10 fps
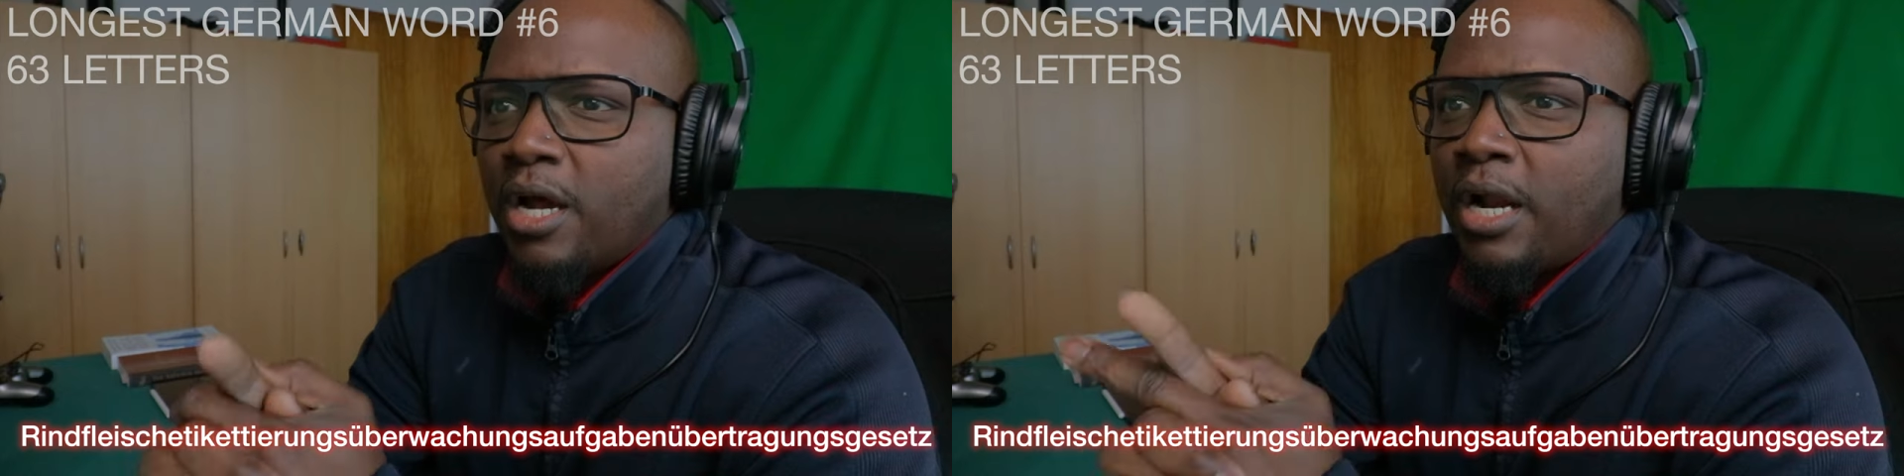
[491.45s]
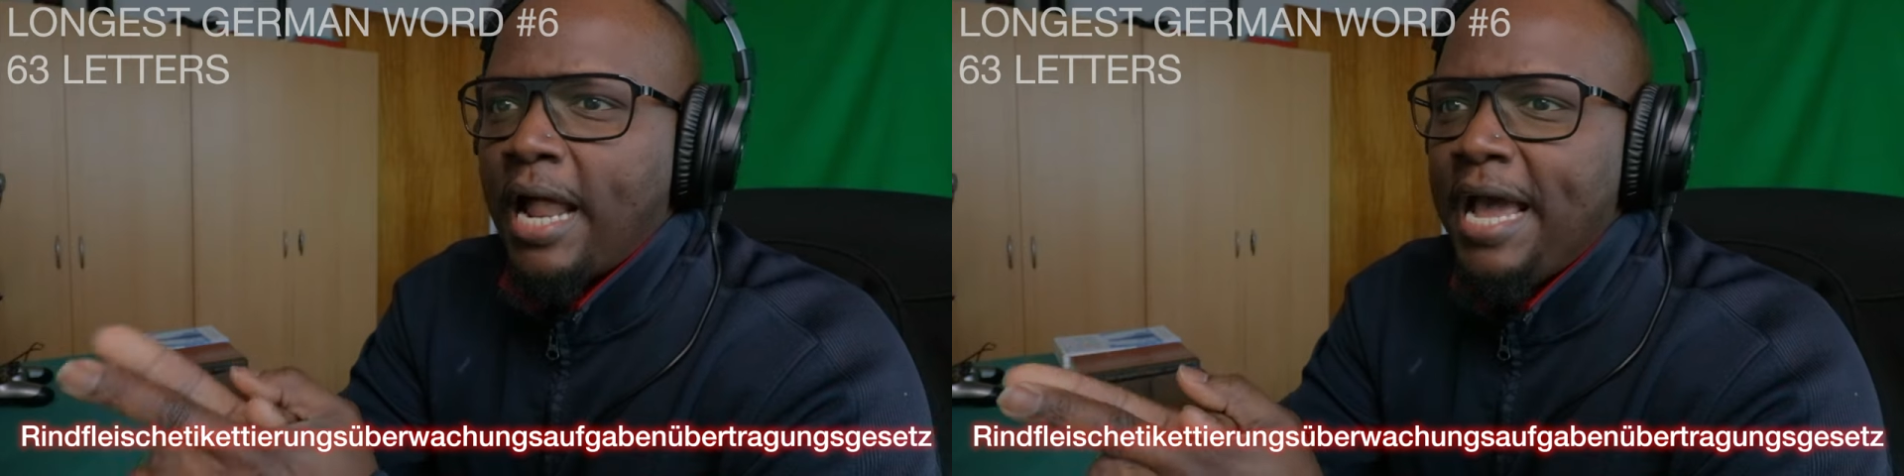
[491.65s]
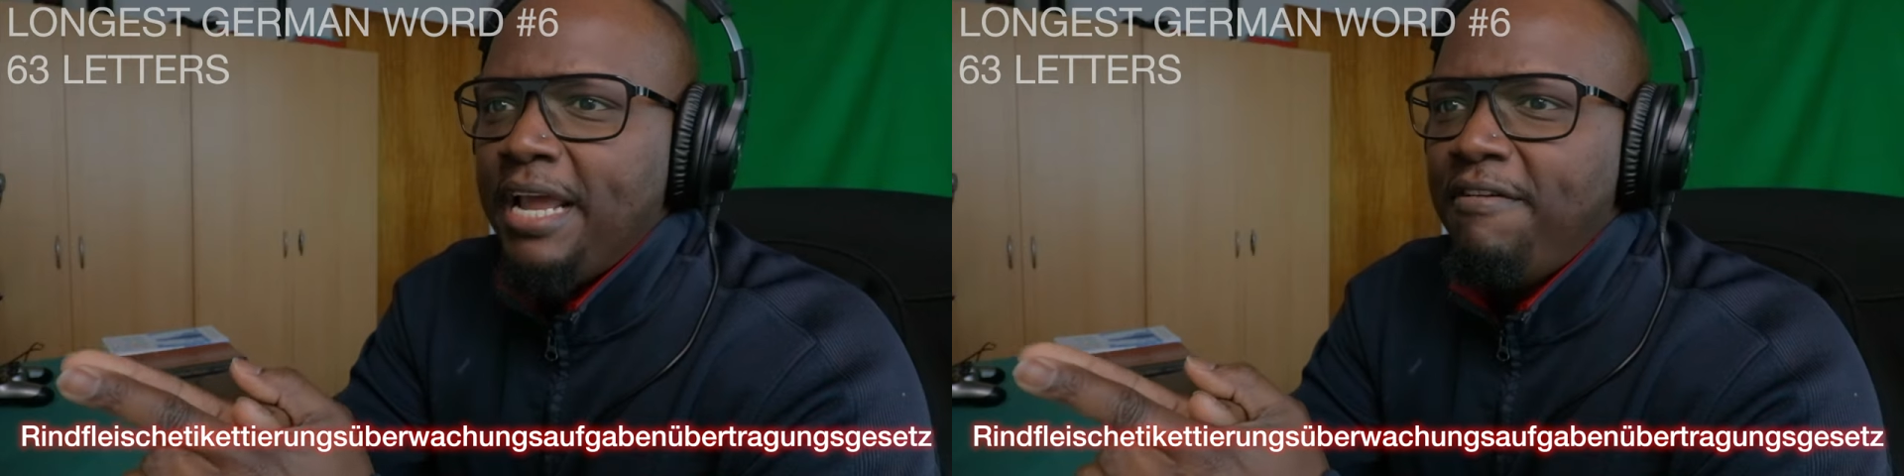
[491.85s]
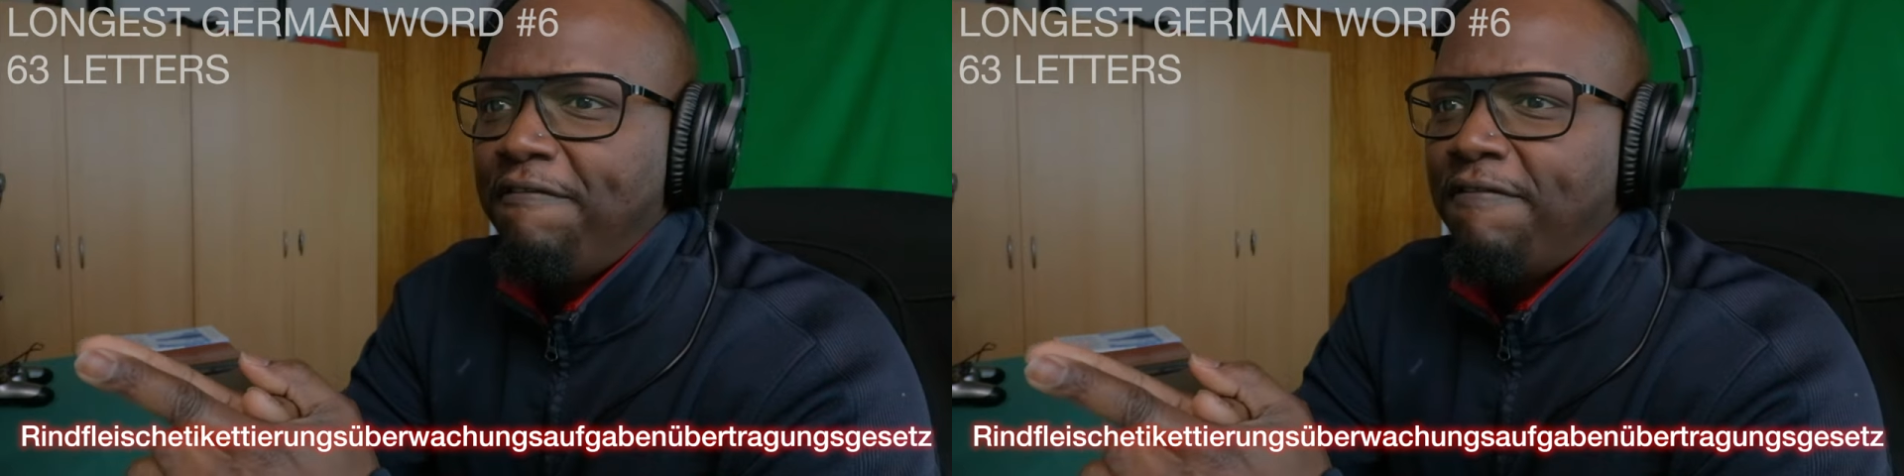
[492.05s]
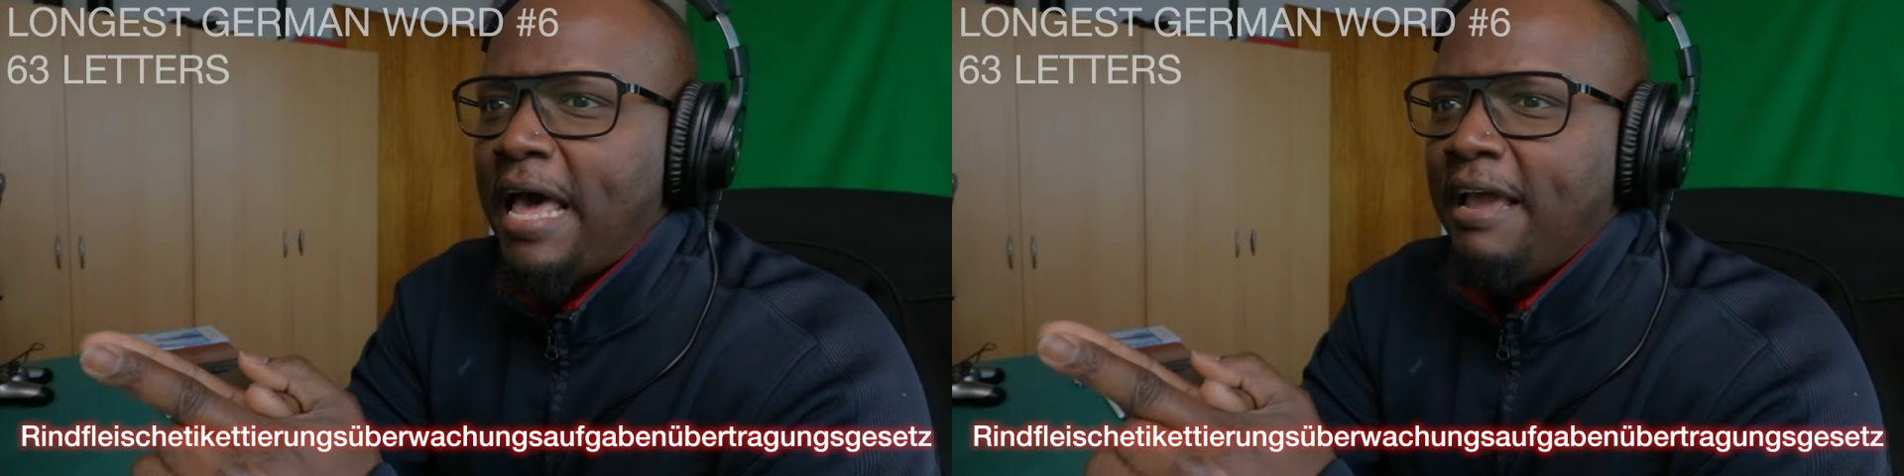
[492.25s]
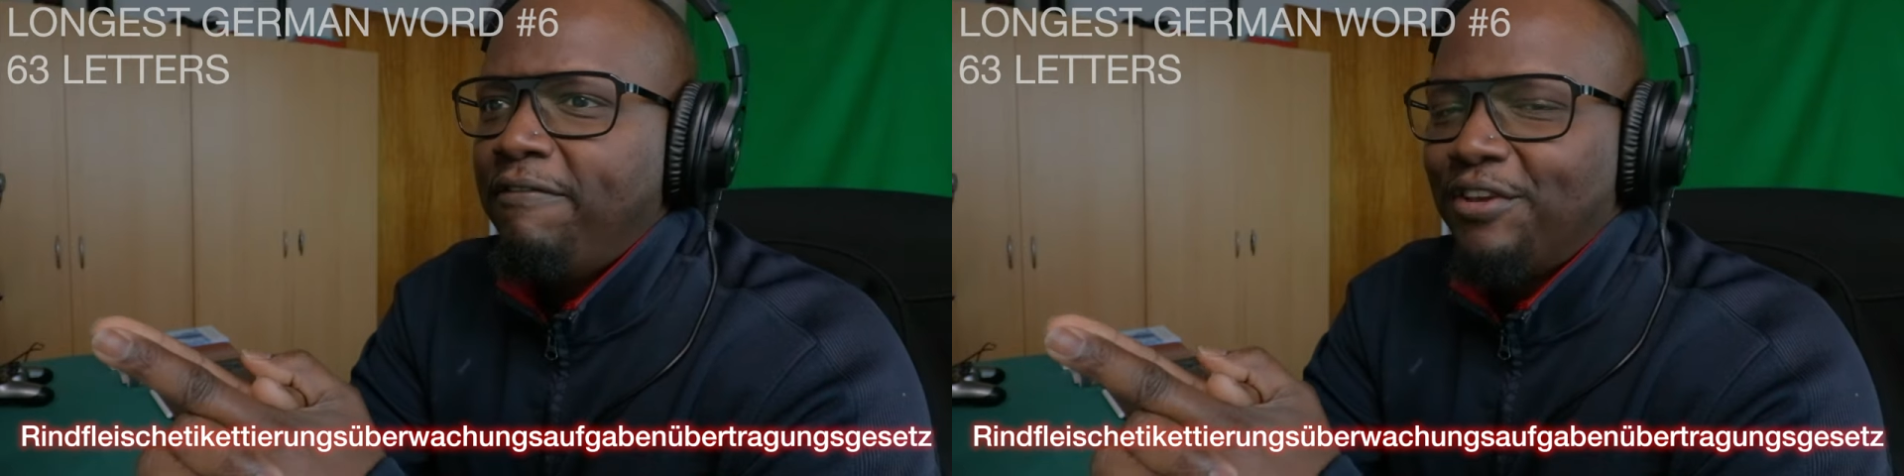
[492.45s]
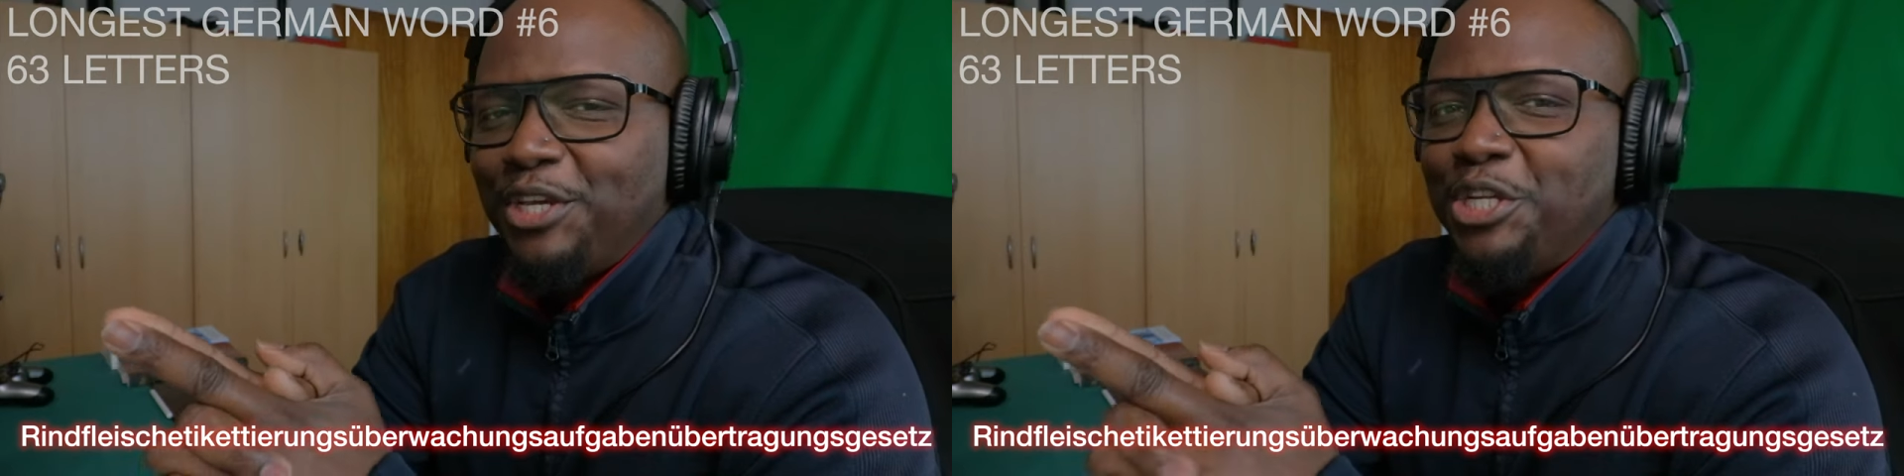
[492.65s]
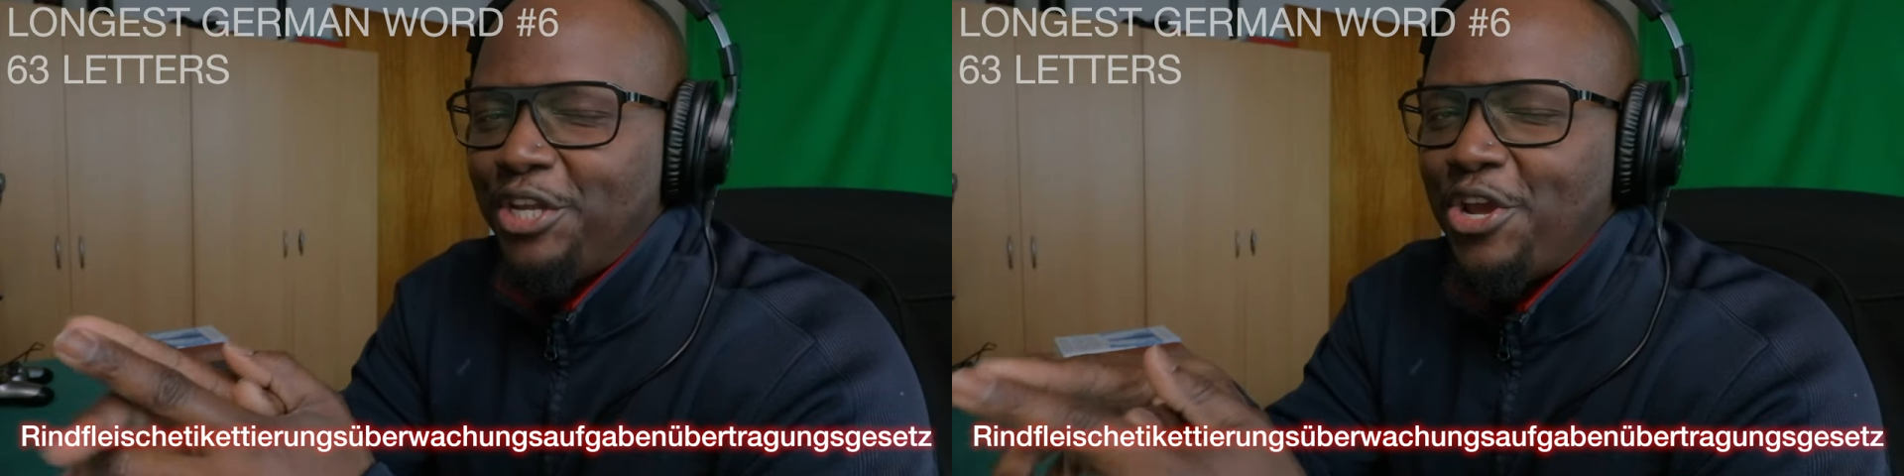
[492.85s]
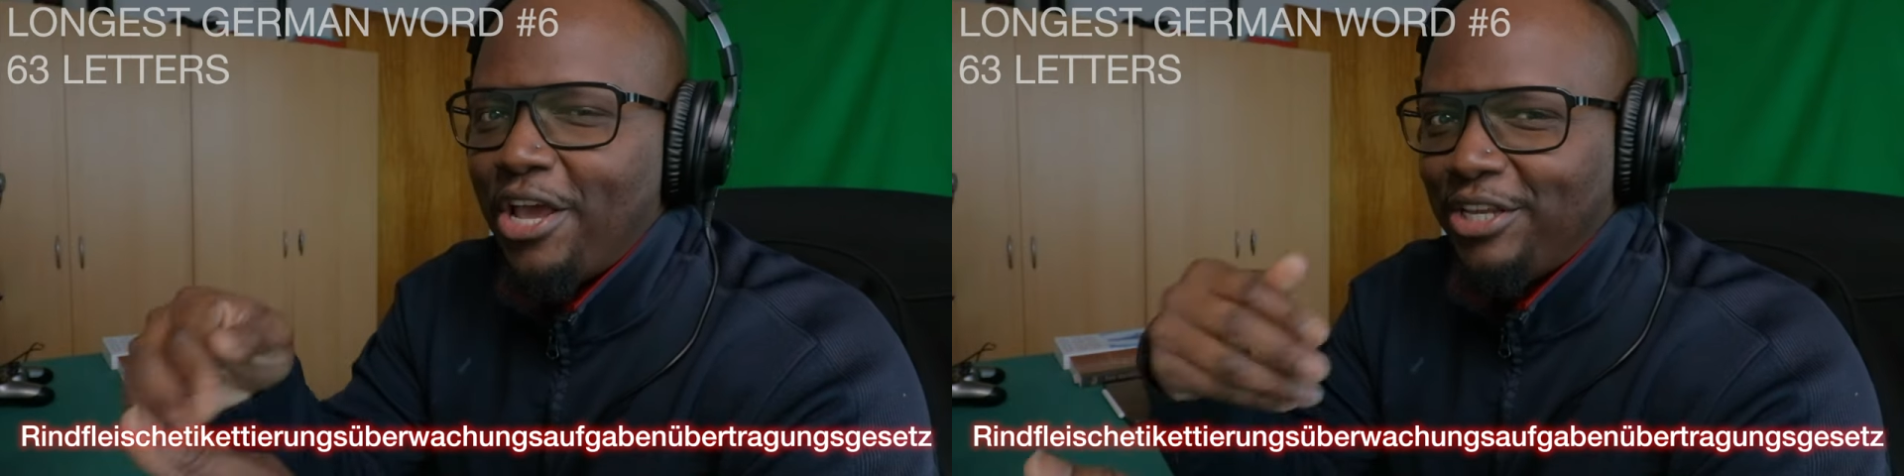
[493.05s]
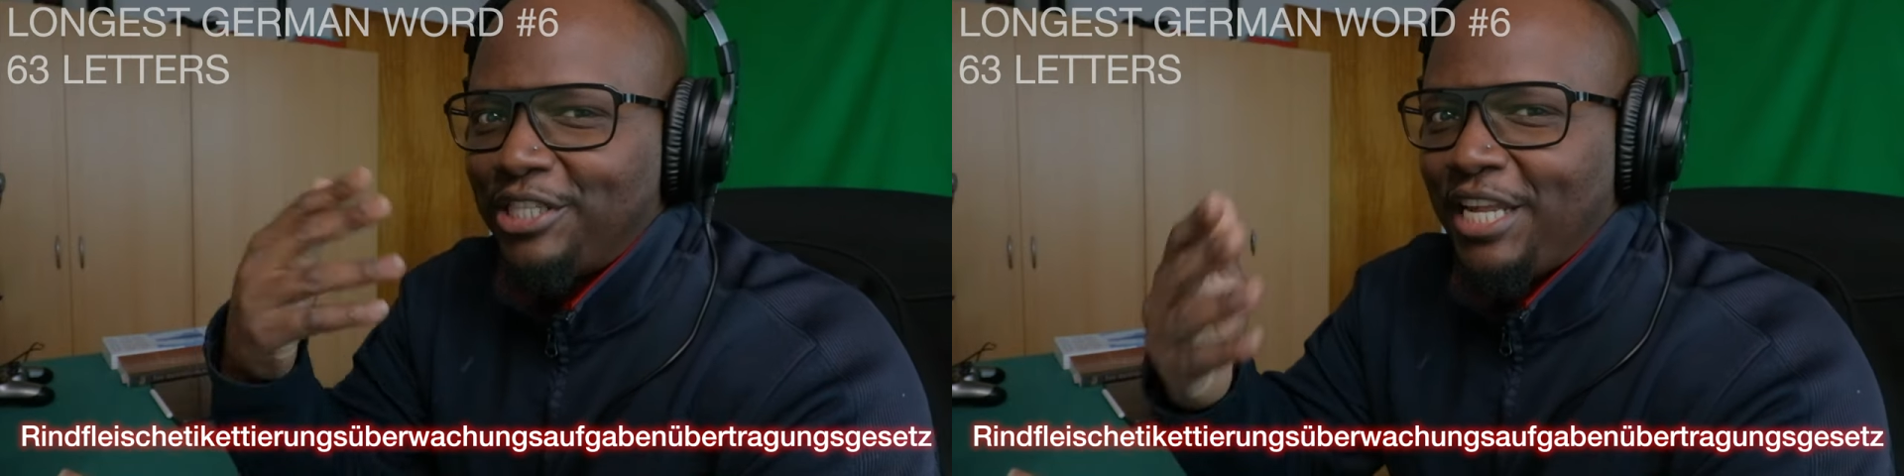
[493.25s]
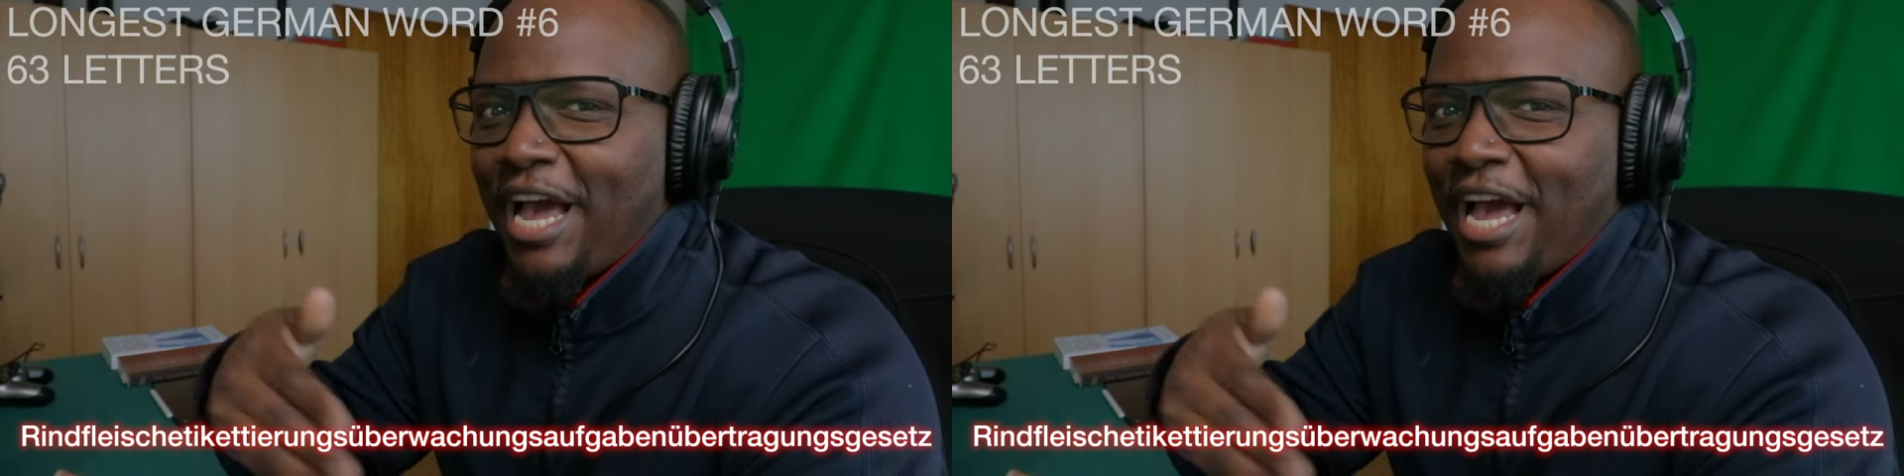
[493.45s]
You see,